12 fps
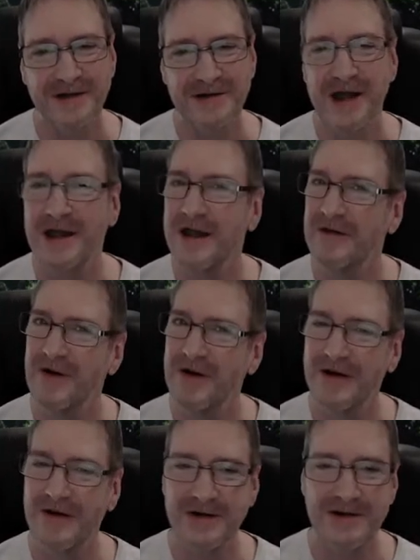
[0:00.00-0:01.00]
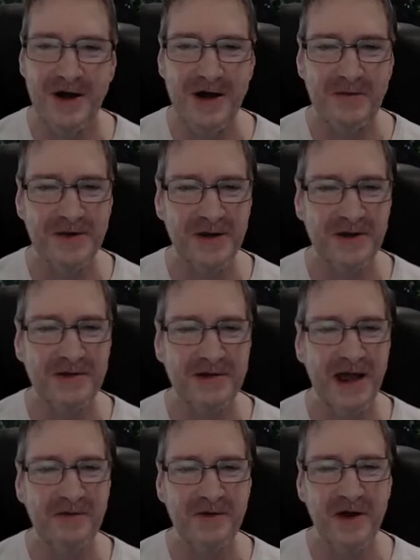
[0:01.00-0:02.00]
It's taking a very long time. It's
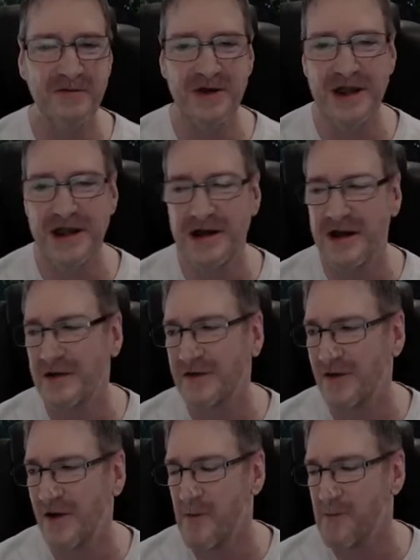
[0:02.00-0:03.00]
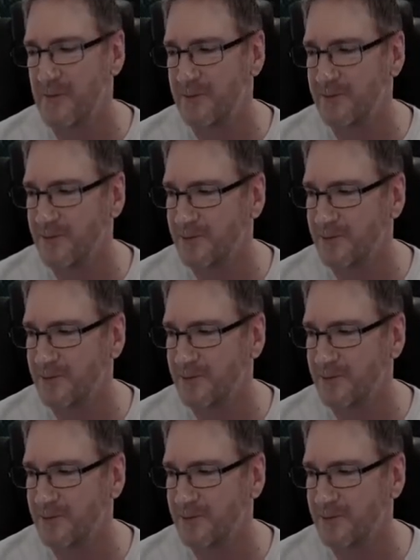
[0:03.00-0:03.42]
been down for over a year now, so